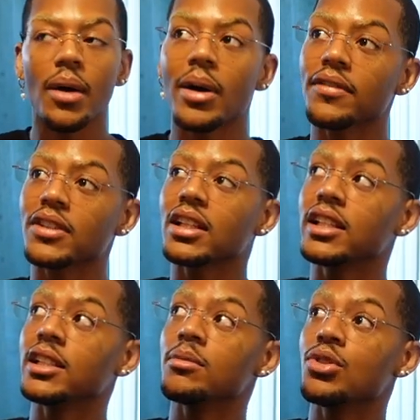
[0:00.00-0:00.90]
I would have to
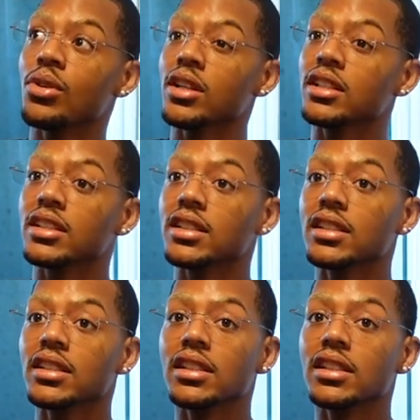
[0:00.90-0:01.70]
clean them Jordans.